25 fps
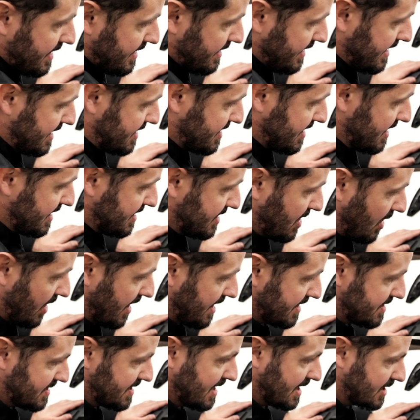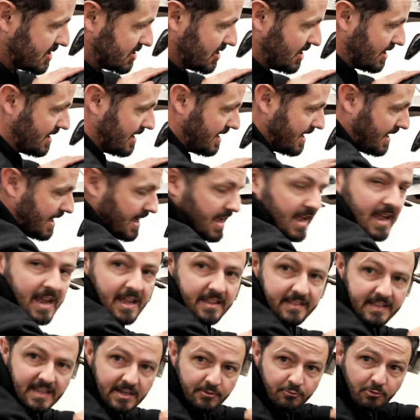and this entire section,
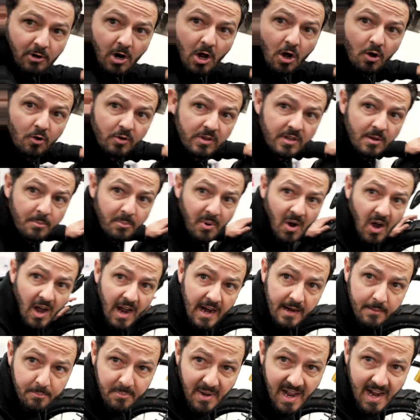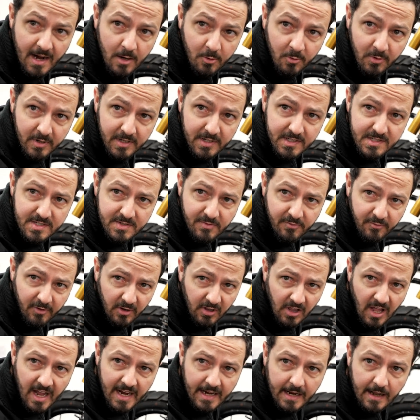and then roll your bike backwards
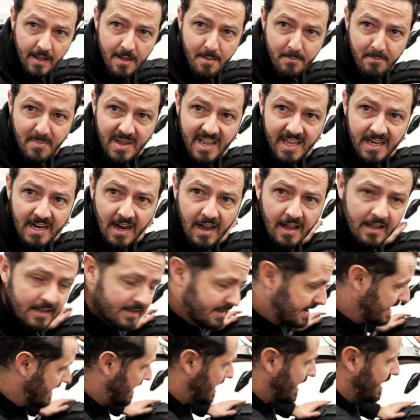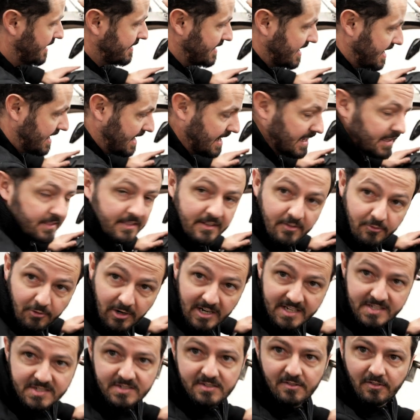for like a meter and then hit the
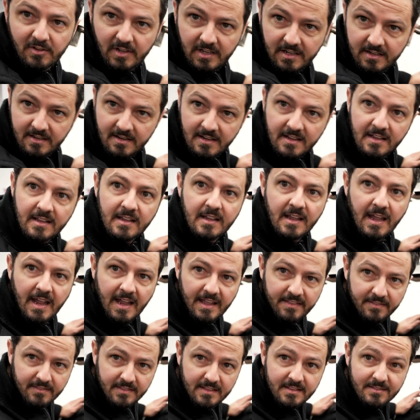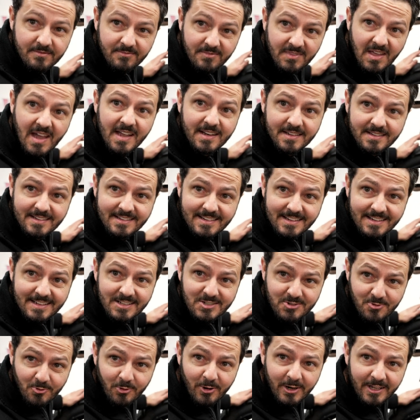rest of it. And that
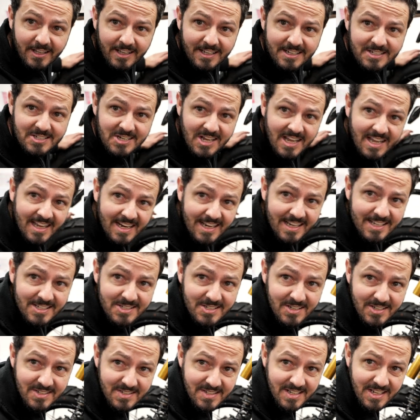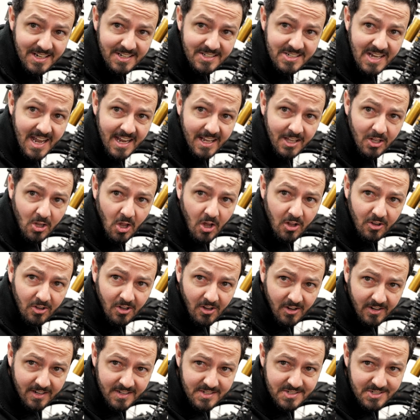is really tedious and it's gonna take a lot
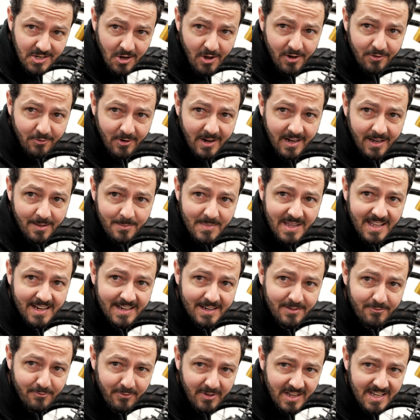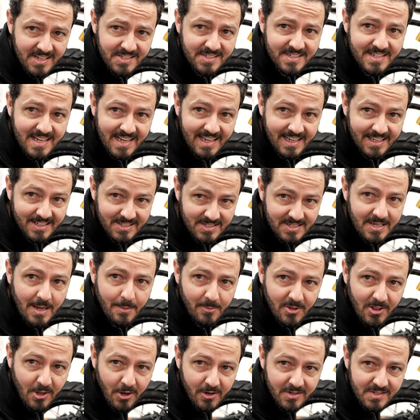longer. So I'd recommend investing in
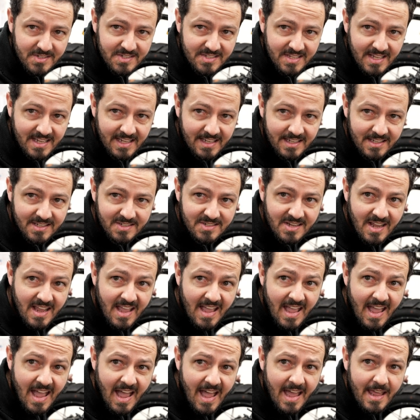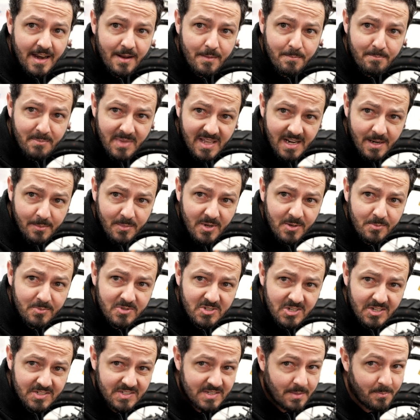some of those things, at a
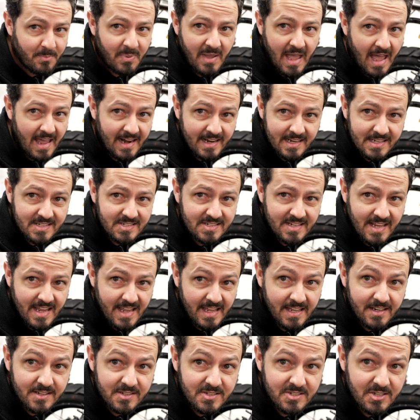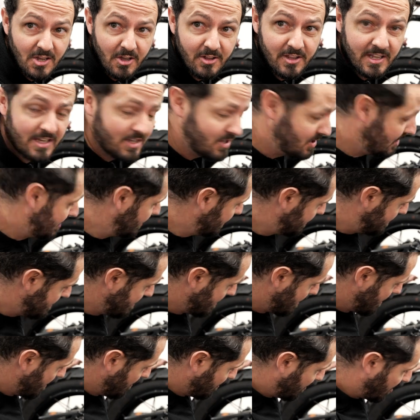minimum, just a paddock stand so that you
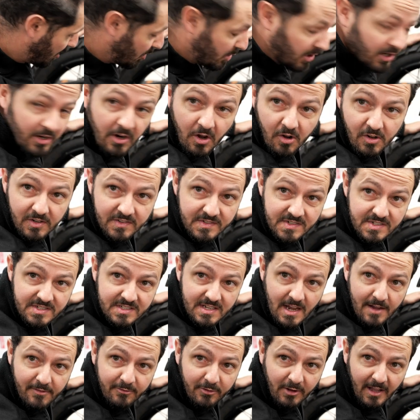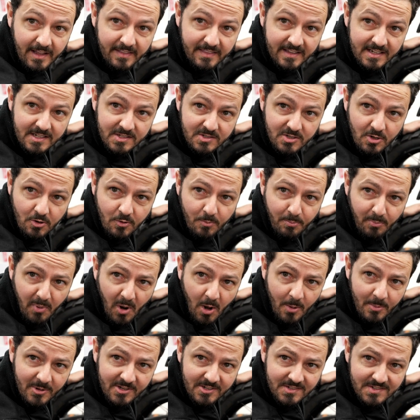can put it on stuff like these little
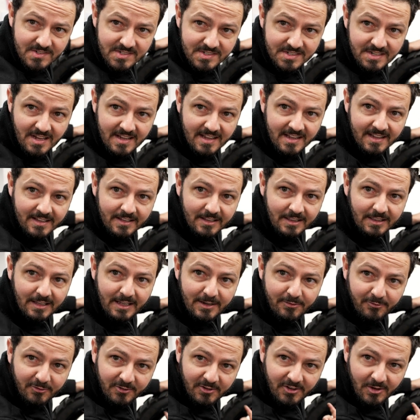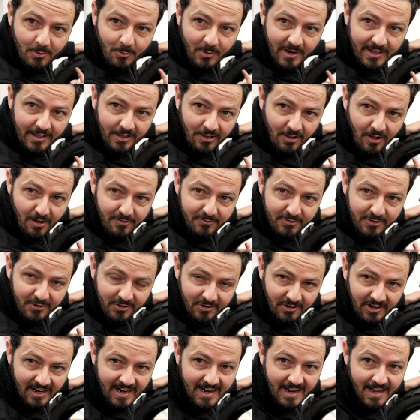bobbins, lift your wheel off the
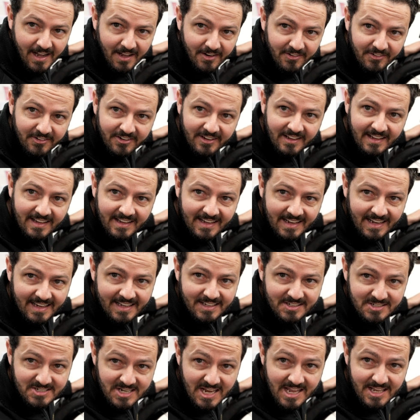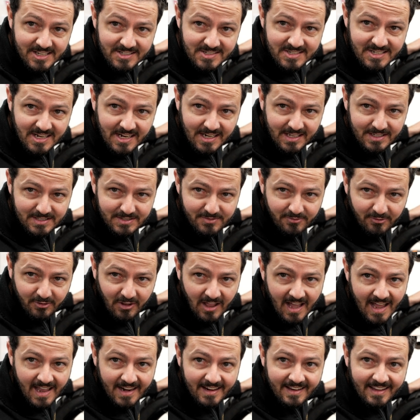ground in 10 seconds
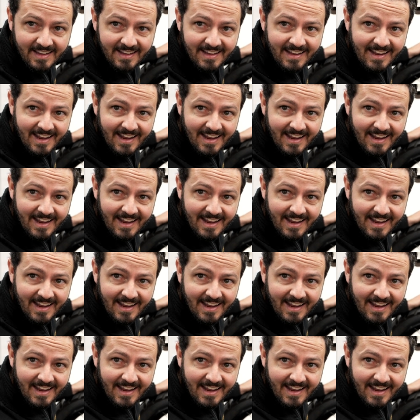flat,